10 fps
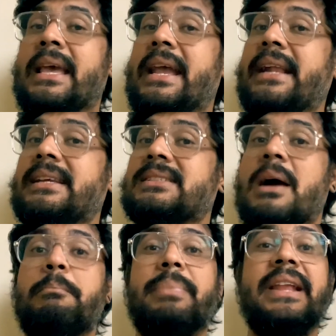it is
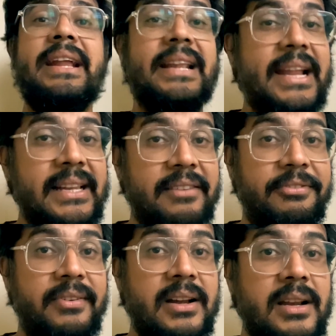completely
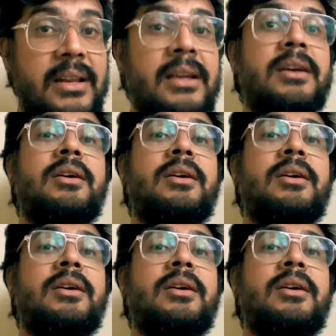different